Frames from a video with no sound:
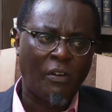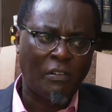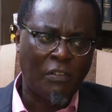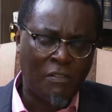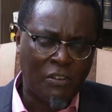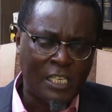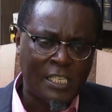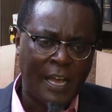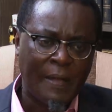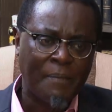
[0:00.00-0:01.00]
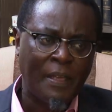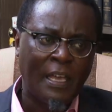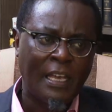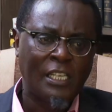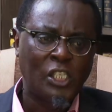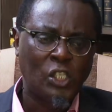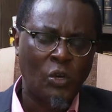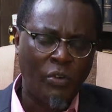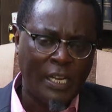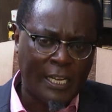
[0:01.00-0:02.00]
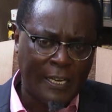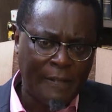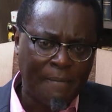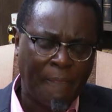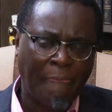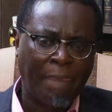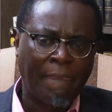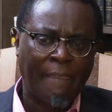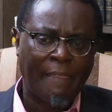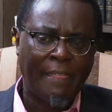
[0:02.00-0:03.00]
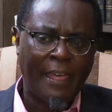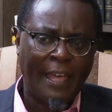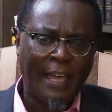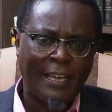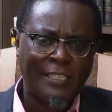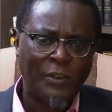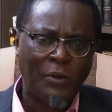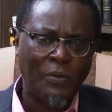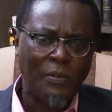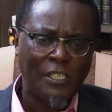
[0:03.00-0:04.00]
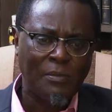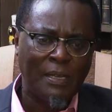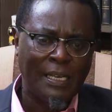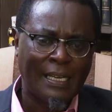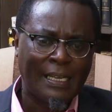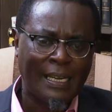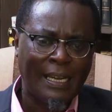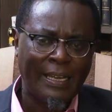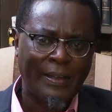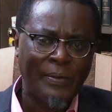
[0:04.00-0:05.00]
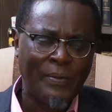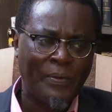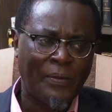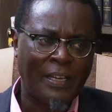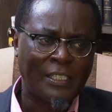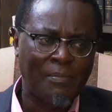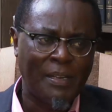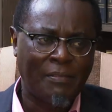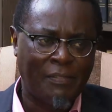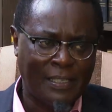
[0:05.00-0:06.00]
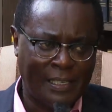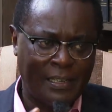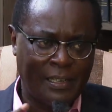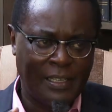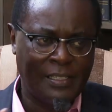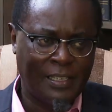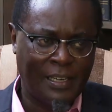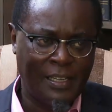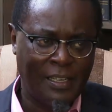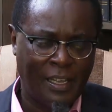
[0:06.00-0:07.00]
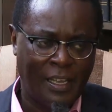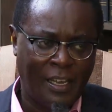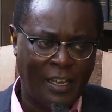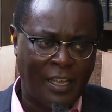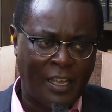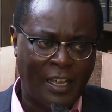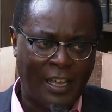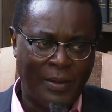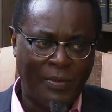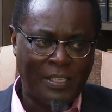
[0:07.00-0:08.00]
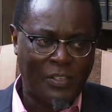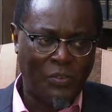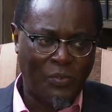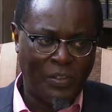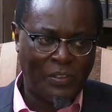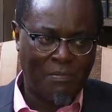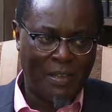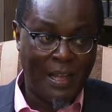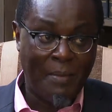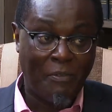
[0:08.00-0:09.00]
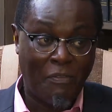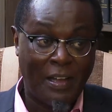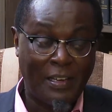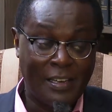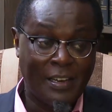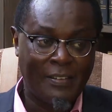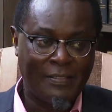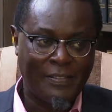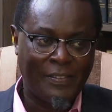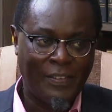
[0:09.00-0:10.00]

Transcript: The favorite, yeah. Historically, there has always been a guy who has been fattened, literally. And once he's become fat enough...